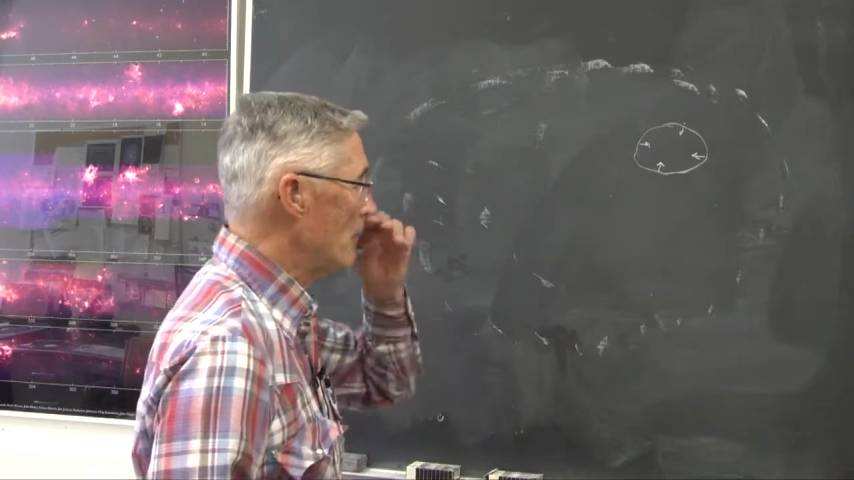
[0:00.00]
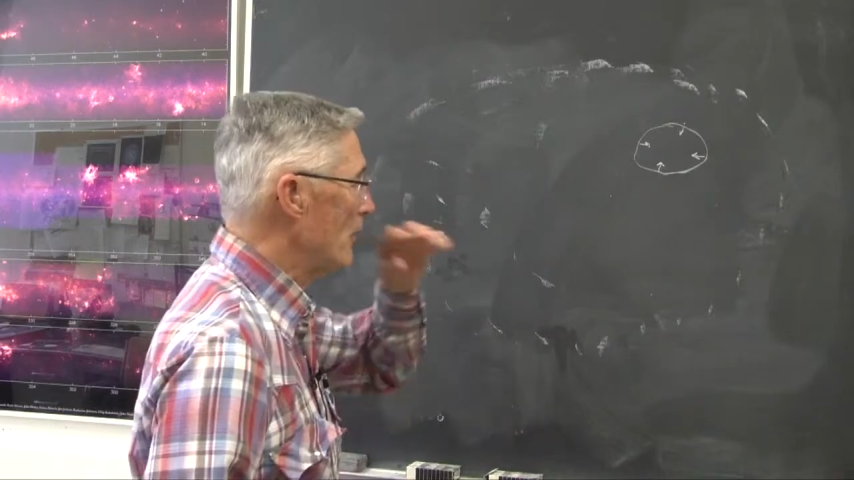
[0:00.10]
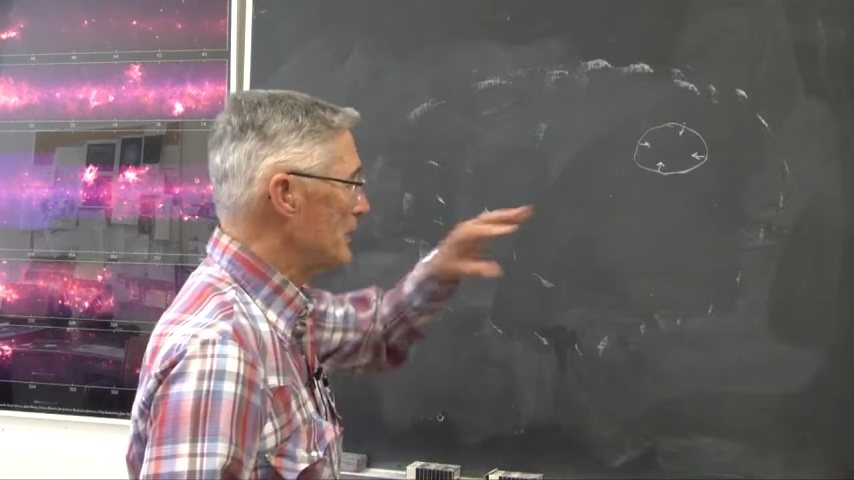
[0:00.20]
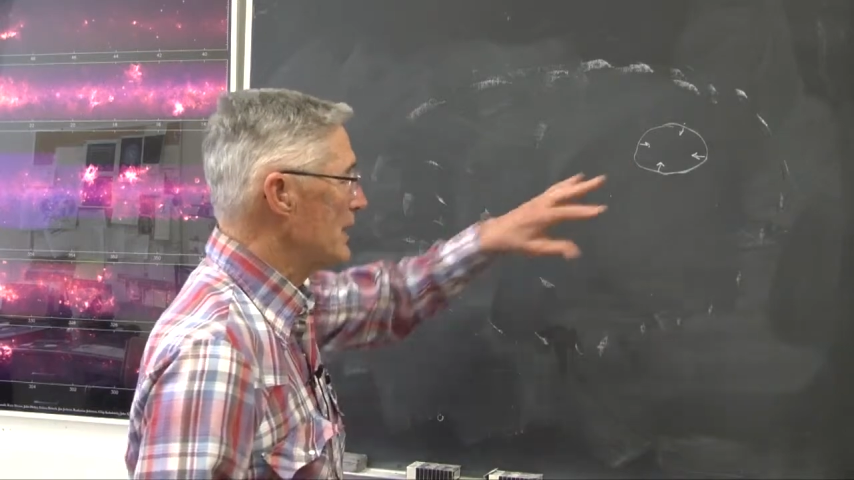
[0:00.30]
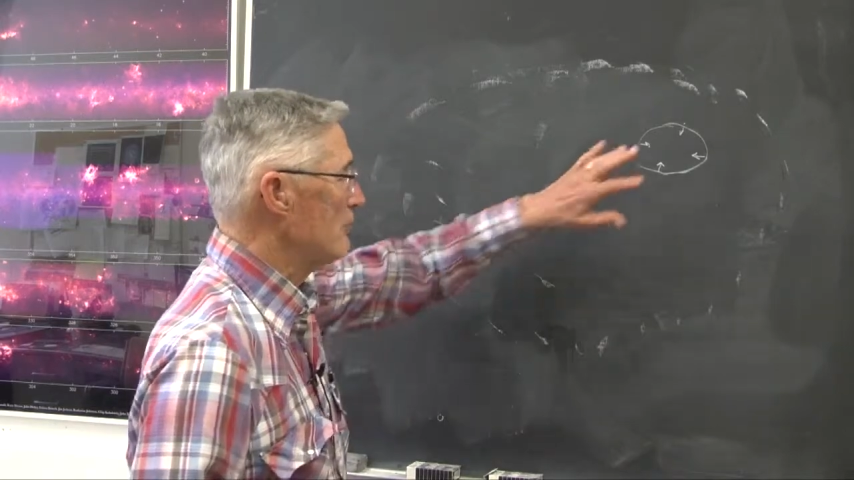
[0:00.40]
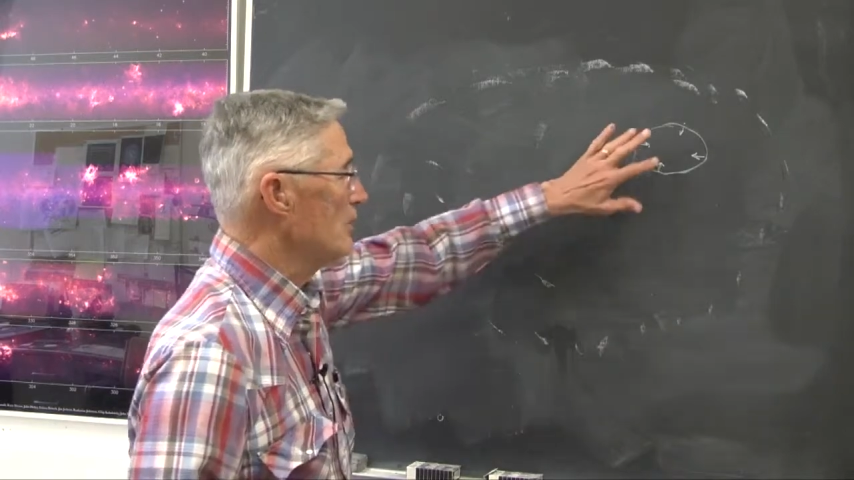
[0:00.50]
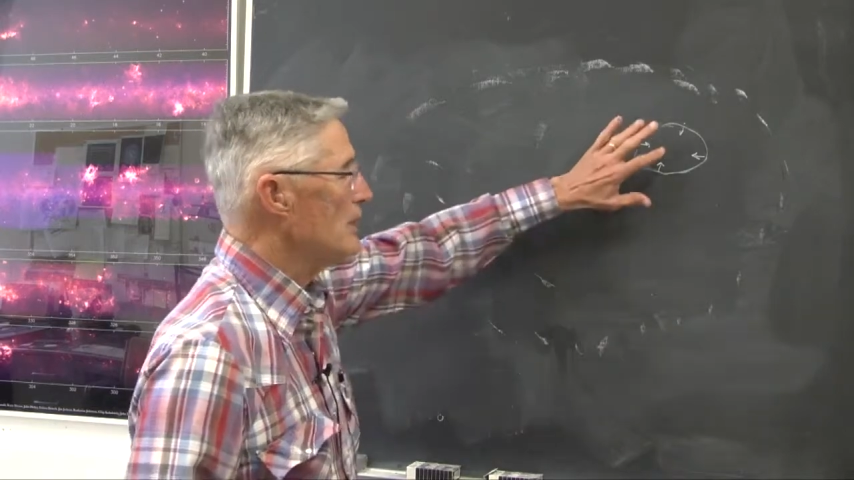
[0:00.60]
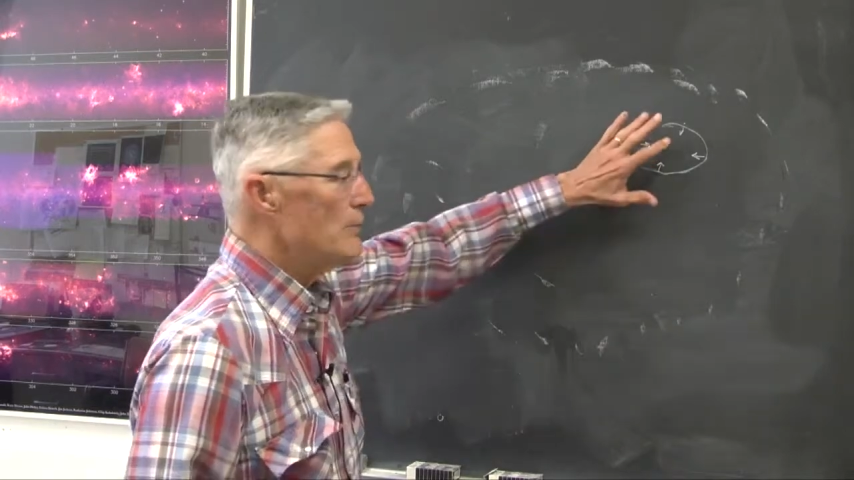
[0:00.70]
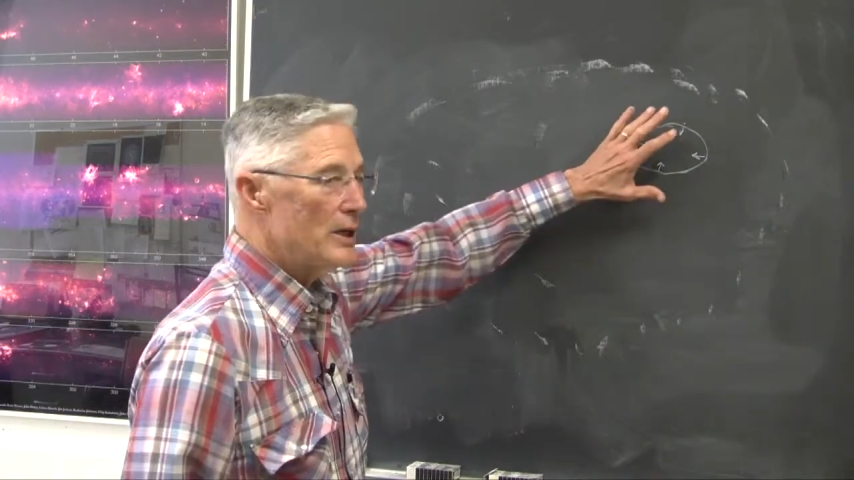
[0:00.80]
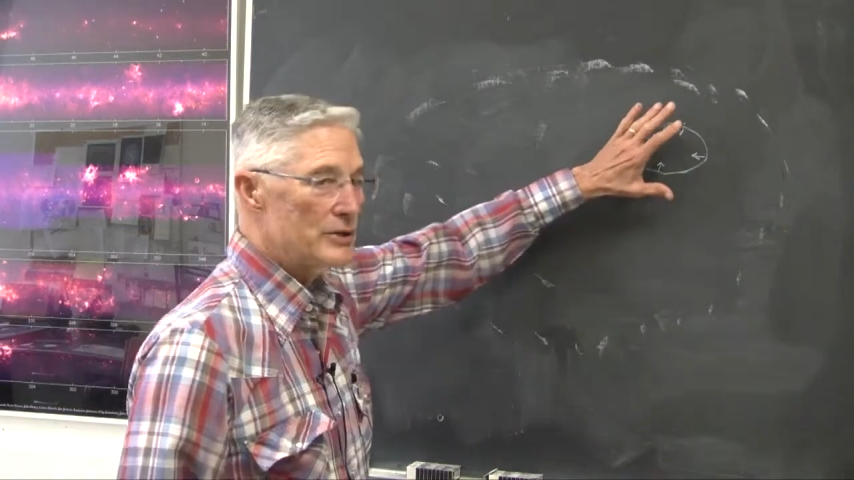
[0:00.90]
What that
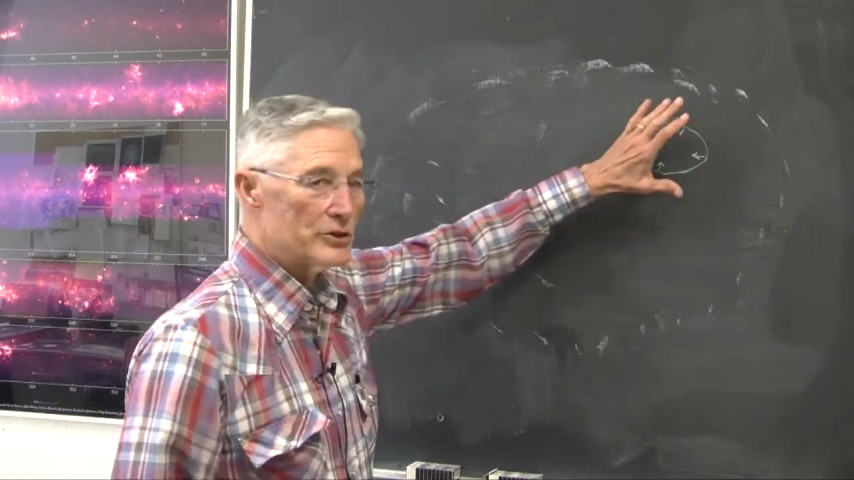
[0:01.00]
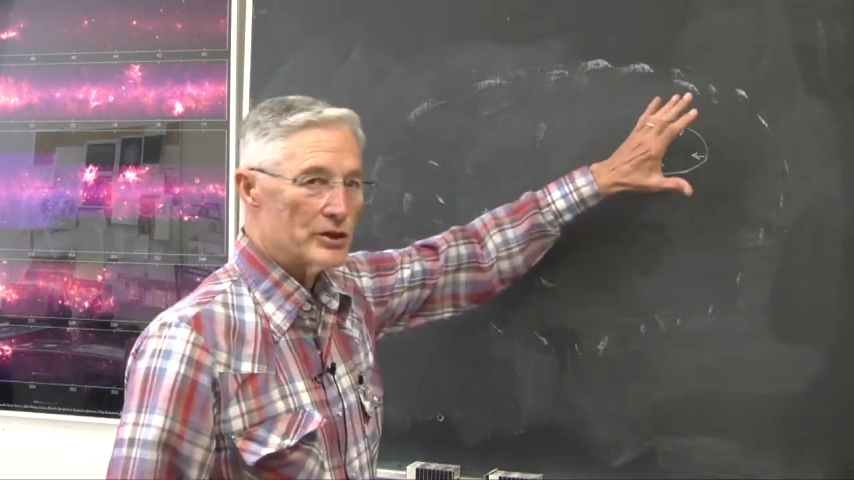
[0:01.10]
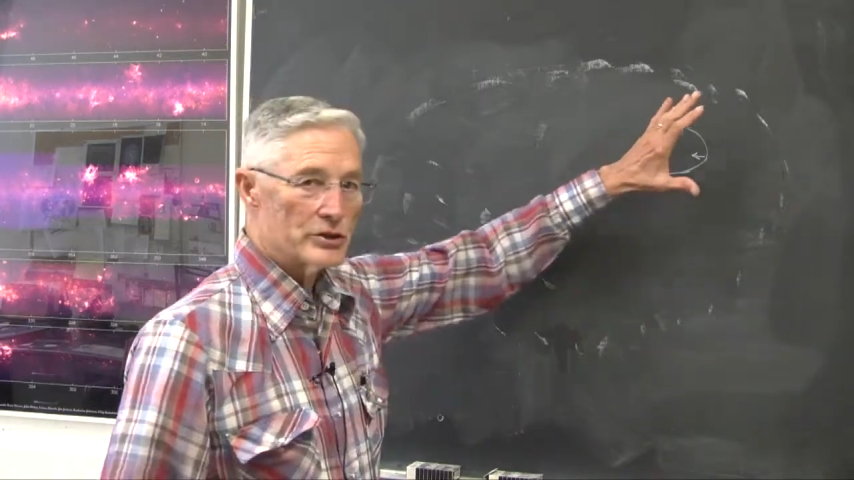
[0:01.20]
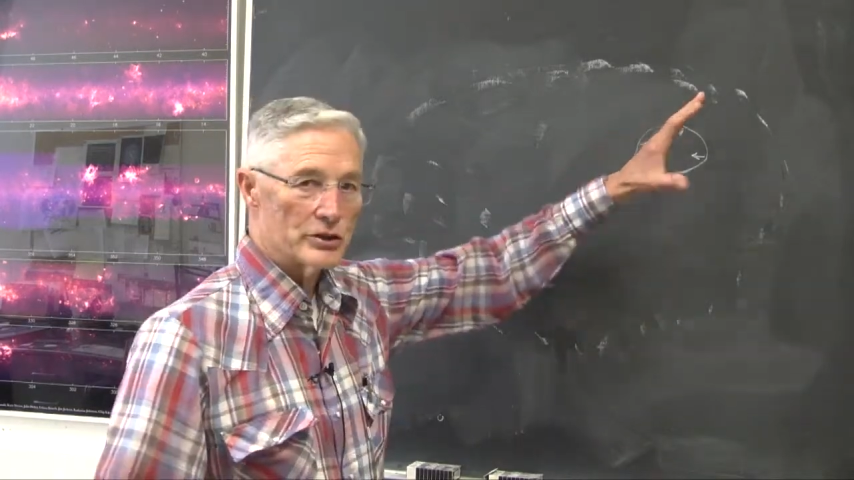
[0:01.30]
really means is